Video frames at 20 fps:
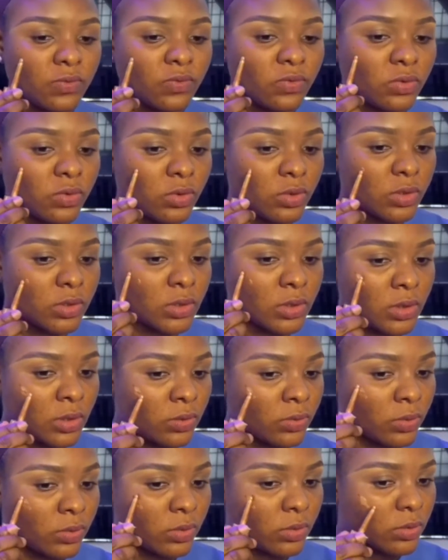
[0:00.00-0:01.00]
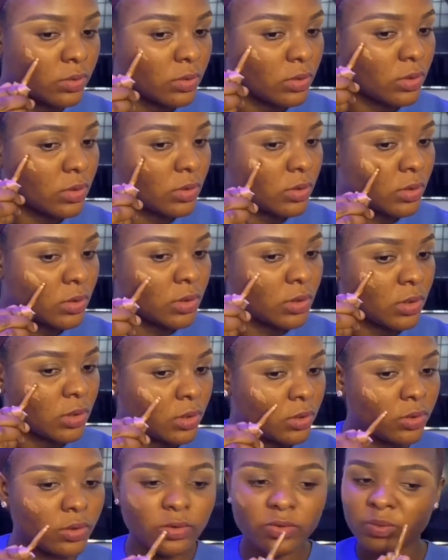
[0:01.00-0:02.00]
focus it around this
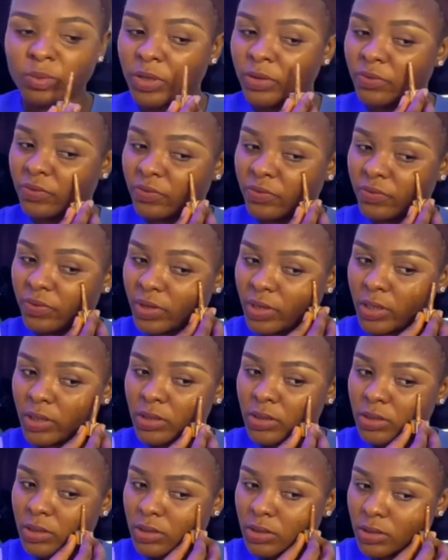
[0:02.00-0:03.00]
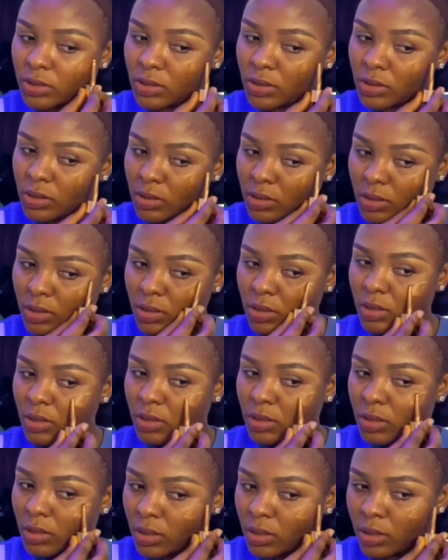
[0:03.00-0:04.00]
area of my face,
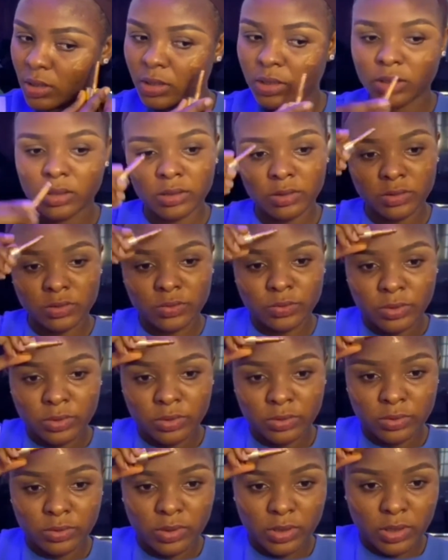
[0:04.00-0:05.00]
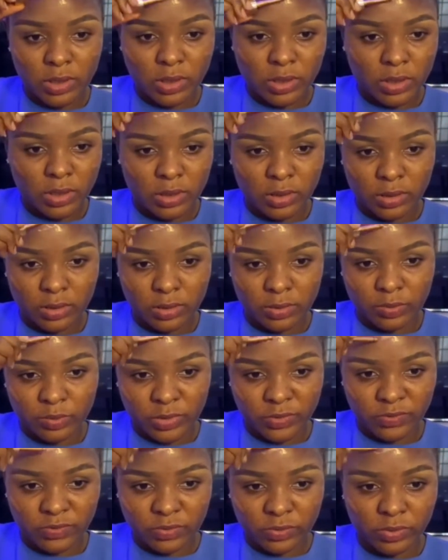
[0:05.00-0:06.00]
here as well, here, my
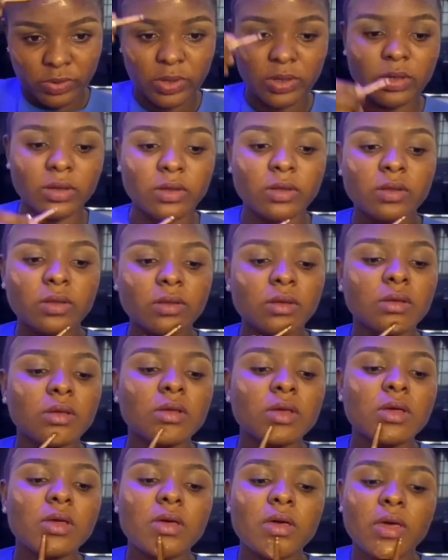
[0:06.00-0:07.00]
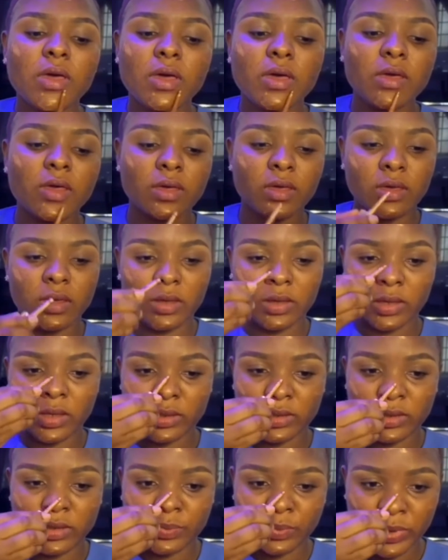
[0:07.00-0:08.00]
forehead, here,
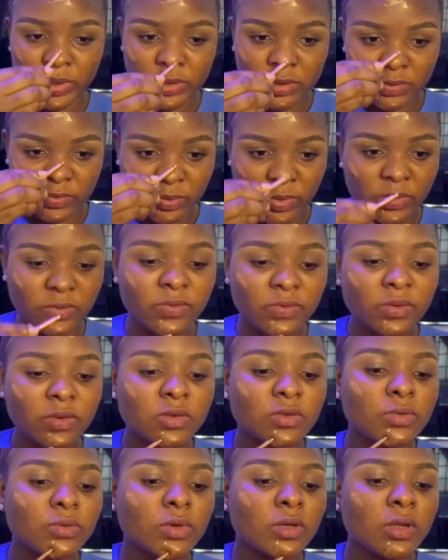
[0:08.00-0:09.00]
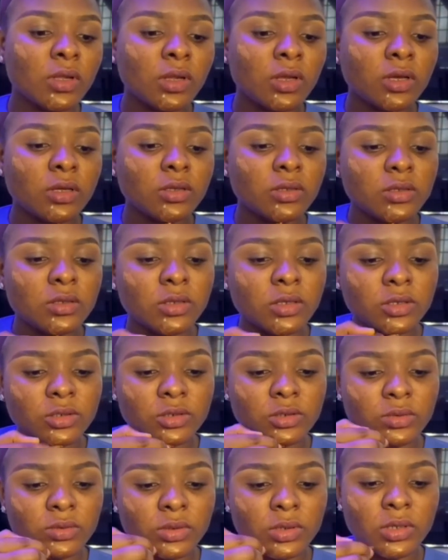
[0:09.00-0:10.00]
like the parts of my face where light
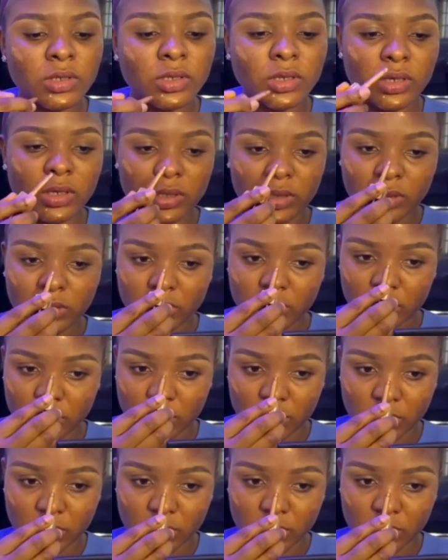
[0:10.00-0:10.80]
naturally hits.